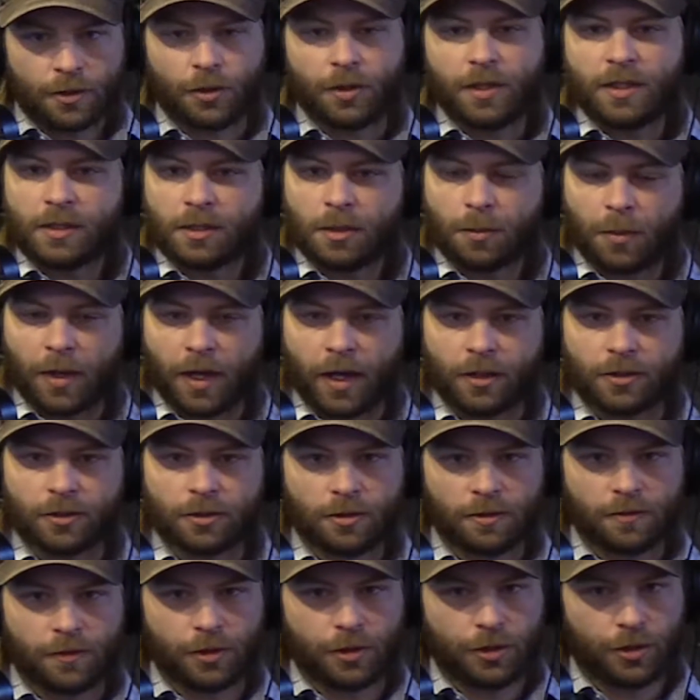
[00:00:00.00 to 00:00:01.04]
So he's the
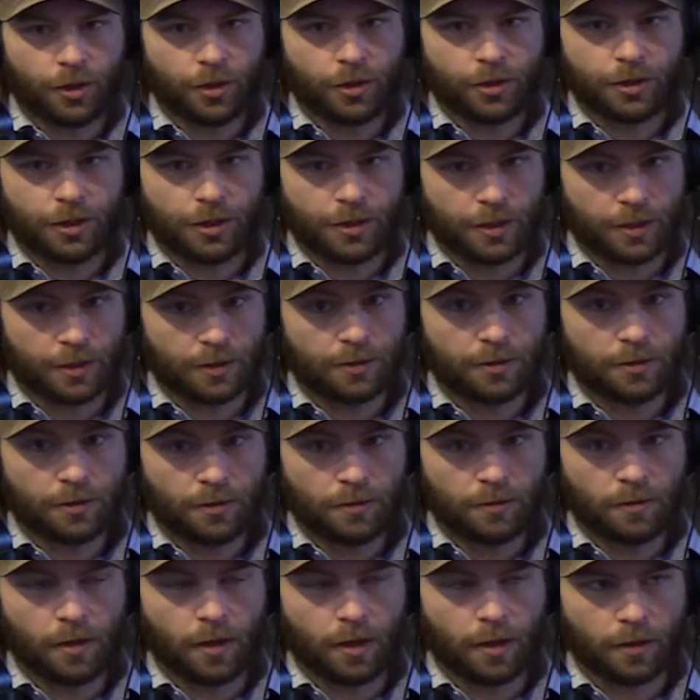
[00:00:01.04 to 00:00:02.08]
pastor of the church in this
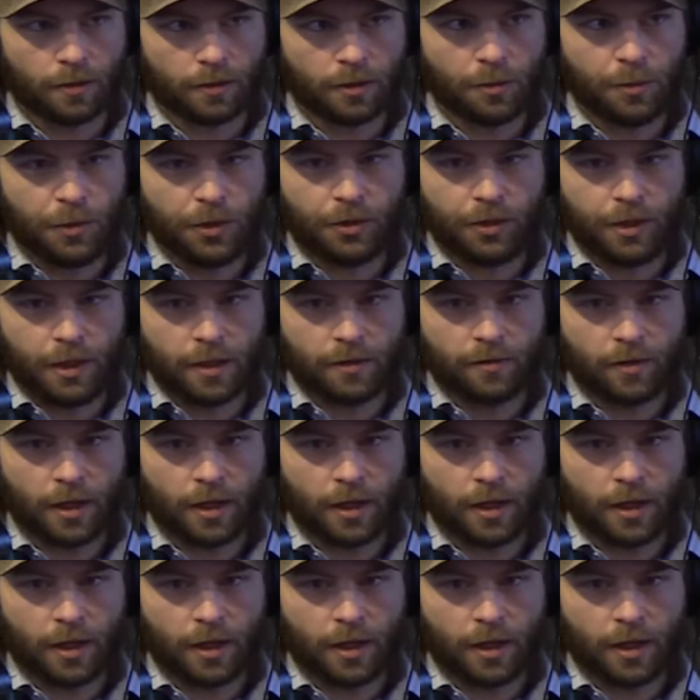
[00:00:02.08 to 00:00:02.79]
community of